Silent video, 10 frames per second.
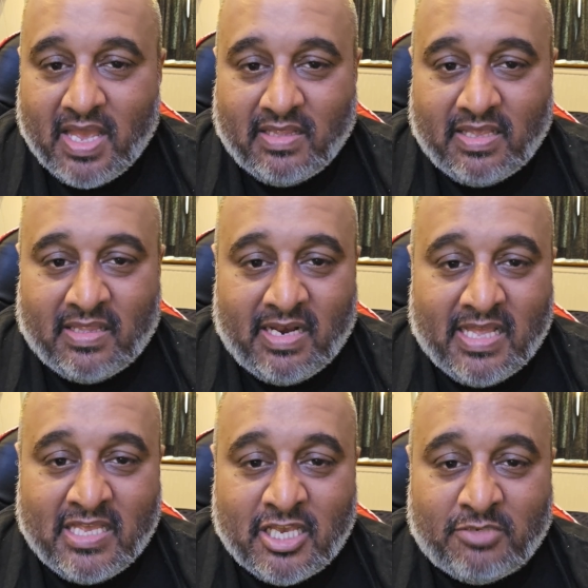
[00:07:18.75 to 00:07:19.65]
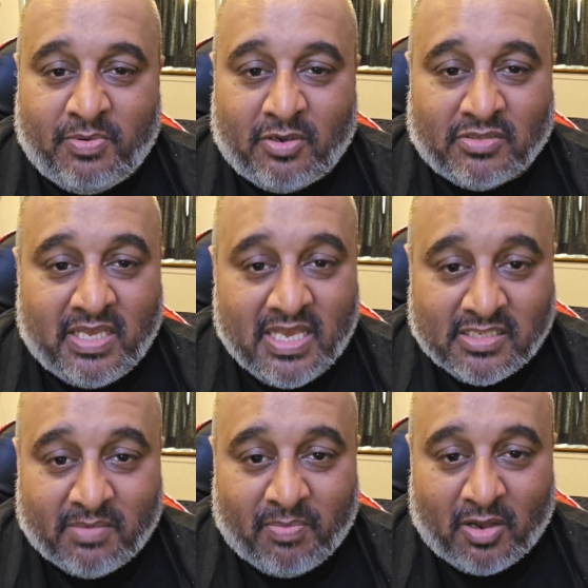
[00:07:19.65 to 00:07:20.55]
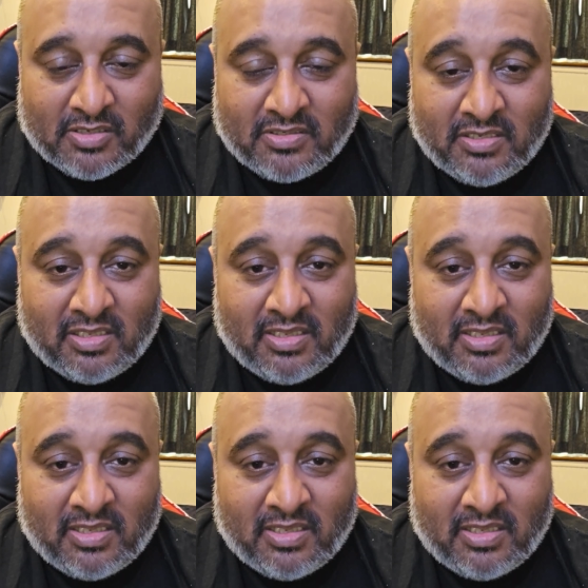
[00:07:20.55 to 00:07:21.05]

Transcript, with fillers: in, in the lineage because he is a bastard.